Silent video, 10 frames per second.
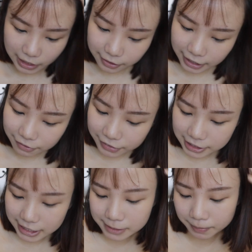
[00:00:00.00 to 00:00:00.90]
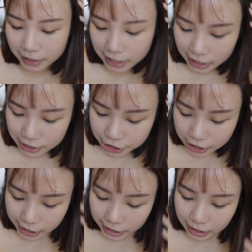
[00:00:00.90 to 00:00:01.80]
Okay, for today's blush,
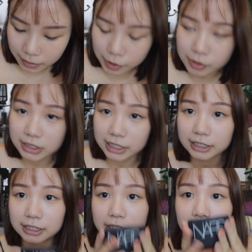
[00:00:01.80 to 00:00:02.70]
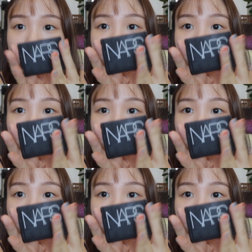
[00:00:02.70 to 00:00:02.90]
I am using the